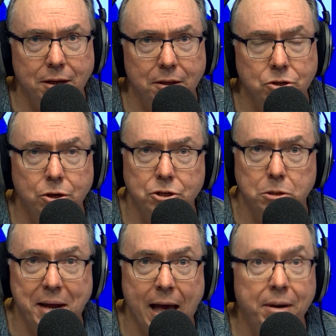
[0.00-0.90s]
uh, the church
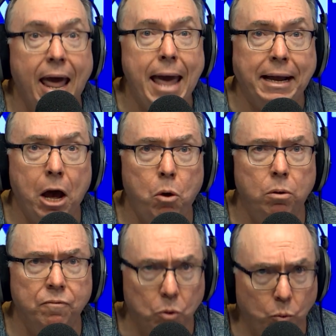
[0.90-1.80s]
has become an
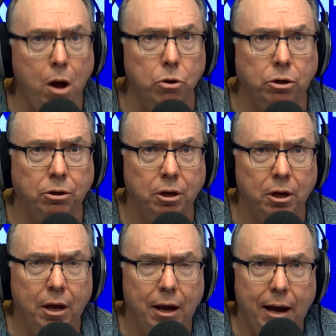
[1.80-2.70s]
echo of the woke,
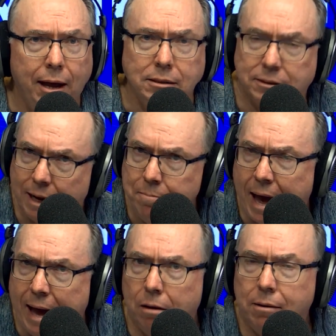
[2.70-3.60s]

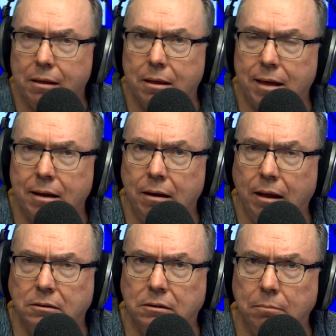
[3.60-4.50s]
somehow or other that
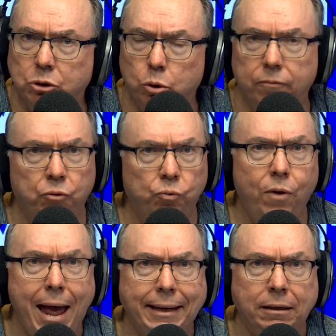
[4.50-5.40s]
needs some sort of
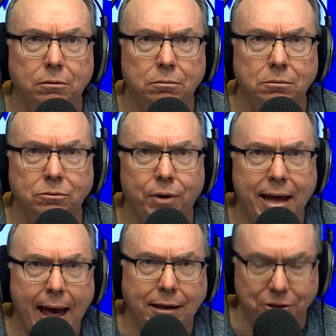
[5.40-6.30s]
radical
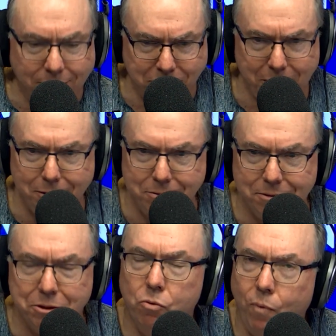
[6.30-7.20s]
reaction. So
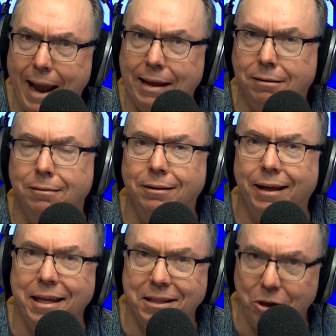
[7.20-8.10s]
the radical
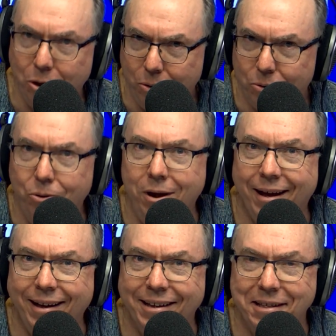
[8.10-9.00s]
in you,
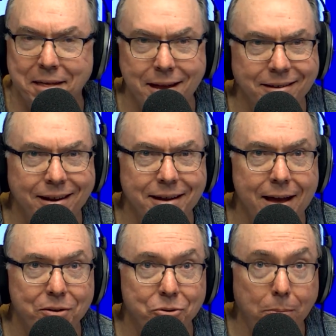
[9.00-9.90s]
uh, then uh,
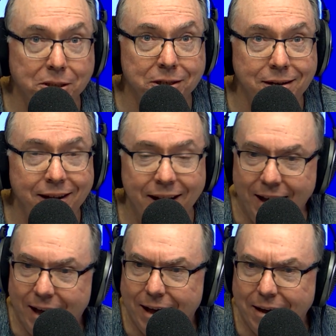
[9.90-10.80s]
David Robertson,
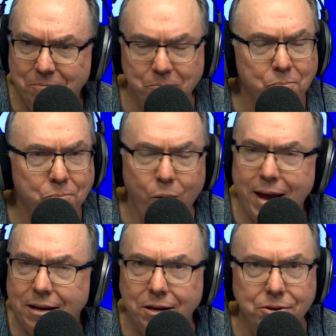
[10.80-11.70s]
um,
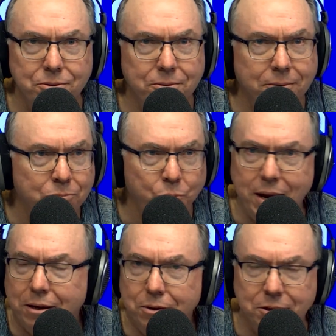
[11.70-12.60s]
where do you
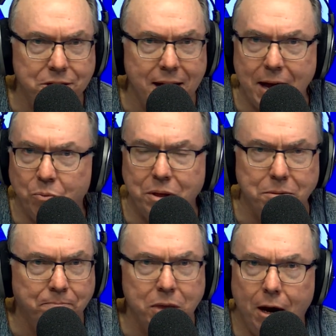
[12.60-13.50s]
where do you start
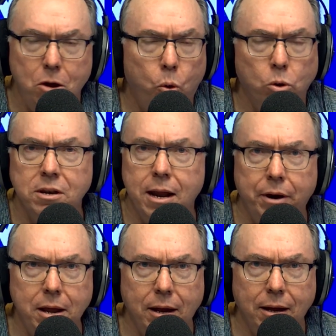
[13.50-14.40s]
with you know
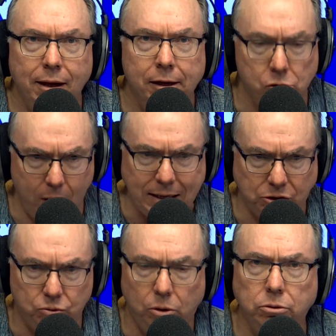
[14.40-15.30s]
ordinary uh,
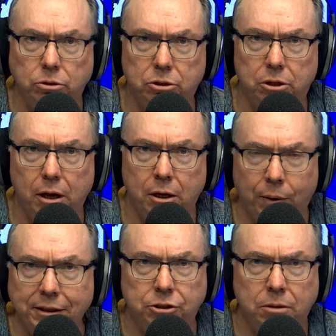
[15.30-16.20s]
grassroots
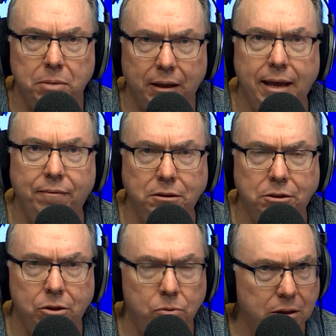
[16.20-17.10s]
Christian
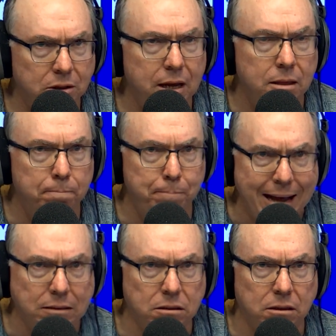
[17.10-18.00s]
believers who want to see the
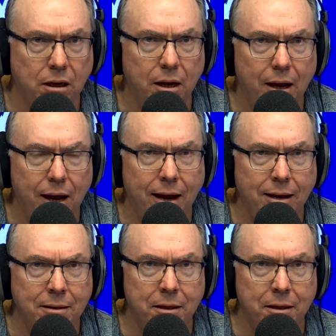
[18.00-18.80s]
best uh,